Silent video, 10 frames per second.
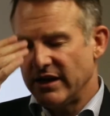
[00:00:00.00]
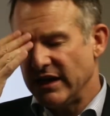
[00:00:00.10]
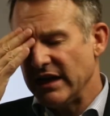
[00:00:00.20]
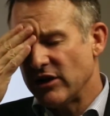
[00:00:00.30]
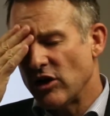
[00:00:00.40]

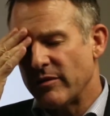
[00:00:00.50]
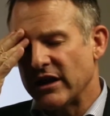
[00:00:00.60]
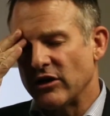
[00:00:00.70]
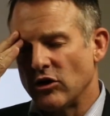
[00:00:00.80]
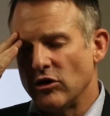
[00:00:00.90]

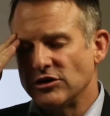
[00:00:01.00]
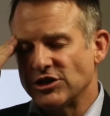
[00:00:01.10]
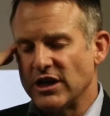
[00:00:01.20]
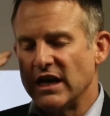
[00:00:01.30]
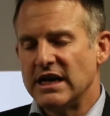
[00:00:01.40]
economic
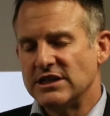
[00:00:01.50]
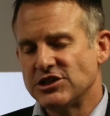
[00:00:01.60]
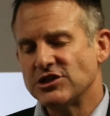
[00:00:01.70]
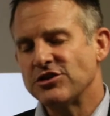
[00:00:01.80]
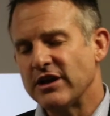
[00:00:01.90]
inclusion is
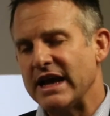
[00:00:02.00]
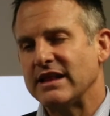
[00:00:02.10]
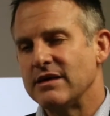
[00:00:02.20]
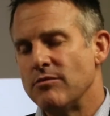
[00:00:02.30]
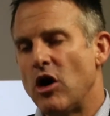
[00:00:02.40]
just to
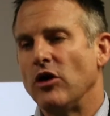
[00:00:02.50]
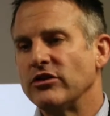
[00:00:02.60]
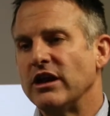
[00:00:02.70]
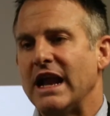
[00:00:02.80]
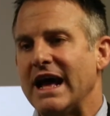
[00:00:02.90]
get them on
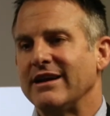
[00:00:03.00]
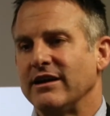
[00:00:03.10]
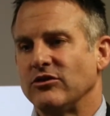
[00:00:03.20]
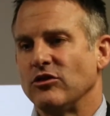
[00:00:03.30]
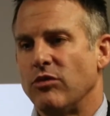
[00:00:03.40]
the
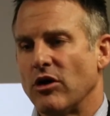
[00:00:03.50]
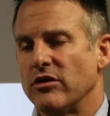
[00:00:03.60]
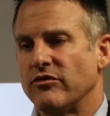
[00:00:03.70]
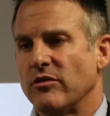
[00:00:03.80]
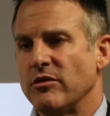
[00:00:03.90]
ladder, to
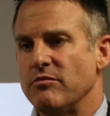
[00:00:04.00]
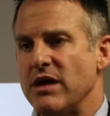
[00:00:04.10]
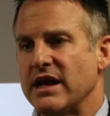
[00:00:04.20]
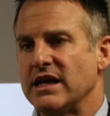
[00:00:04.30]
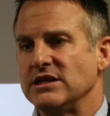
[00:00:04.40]
borrow from
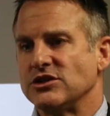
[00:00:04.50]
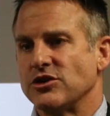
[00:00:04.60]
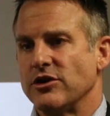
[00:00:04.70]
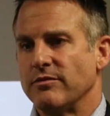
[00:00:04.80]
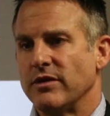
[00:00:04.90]
Mbeki's
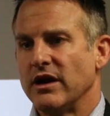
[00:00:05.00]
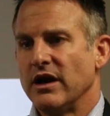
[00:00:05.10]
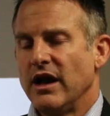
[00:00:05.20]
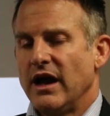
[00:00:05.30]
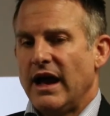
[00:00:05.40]
term.
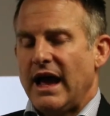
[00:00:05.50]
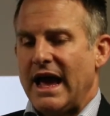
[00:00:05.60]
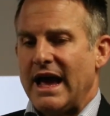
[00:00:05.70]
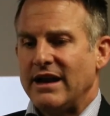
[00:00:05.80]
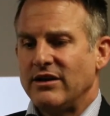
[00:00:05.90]

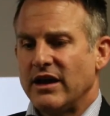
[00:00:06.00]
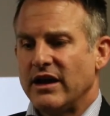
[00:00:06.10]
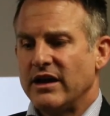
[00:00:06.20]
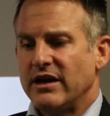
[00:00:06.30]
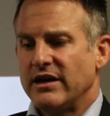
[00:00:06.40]
And
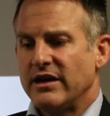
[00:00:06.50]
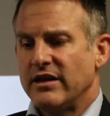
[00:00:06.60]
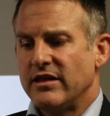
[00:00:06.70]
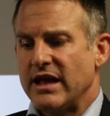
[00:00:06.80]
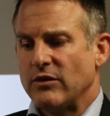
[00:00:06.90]

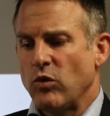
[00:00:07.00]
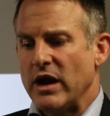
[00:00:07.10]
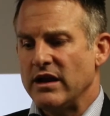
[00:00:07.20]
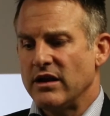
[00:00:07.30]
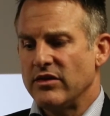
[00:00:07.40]
that
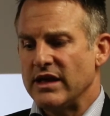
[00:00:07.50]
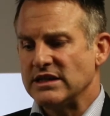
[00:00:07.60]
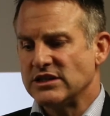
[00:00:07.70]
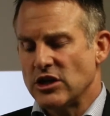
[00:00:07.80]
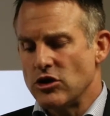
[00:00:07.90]
when
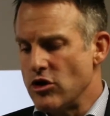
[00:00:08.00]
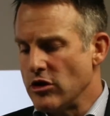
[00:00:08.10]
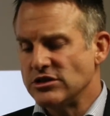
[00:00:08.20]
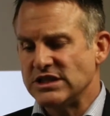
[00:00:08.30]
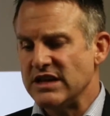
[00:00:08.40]
there's no
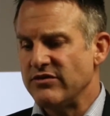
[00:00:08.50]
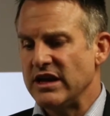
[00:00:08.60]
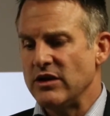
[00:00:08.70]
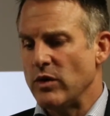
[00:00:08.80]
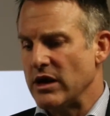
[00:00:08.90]

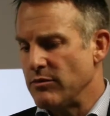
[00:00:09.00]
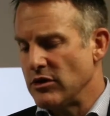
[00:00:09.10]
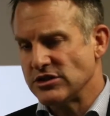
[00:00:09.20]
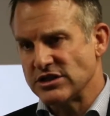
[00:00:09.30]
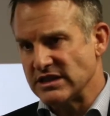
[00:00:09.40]
CV, when a
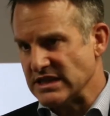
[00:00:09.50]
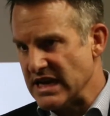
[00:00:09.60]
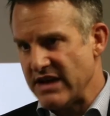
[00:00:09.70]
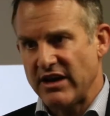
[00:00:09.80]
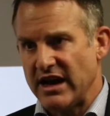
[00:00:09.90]
person has
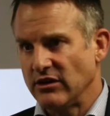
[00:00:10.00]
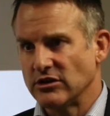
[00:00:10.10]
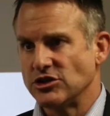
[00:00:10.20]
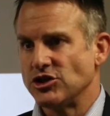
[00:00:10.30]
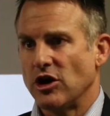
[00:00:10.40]
never held
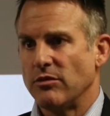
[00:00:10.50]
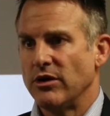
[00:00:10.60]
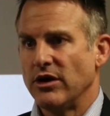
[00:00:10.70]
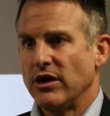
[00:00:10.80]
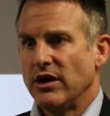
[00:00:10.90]
a job,
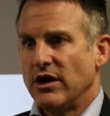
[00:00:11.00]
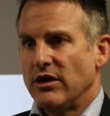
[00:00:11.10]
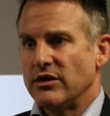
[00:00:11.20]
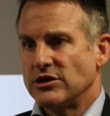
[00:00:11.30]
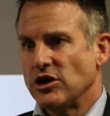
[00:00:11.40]

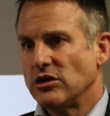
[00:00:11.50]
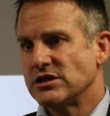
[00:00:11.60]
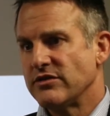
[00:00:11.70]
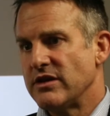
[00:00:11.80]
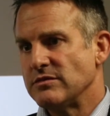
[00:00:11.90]
the
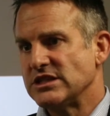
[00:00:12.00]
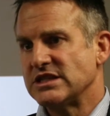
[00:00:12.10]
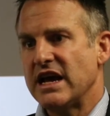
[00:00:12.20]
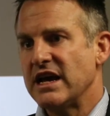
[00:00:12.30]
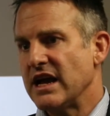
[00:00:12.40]
chance of them
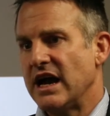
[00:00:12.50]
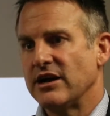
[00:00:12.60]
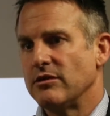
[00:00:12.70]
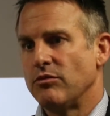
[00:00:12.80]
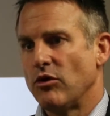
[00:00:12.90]
staying
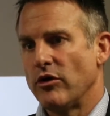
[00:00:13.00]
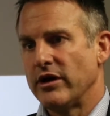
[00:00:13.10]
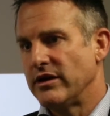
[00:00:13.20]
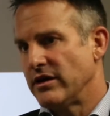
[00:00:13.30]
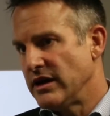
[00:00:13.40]

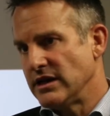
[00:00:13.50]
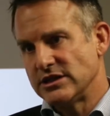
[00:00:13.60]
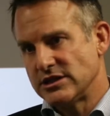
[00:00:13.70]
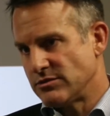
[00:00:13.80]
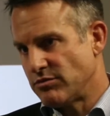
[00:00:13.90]
unemployed
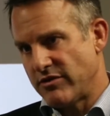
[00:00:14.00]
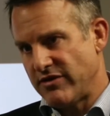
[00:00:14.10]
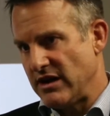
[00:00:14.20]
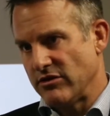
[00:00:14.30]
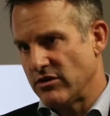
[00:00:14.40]
is
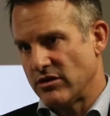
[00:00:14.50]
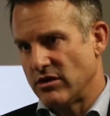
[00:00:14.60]
profound.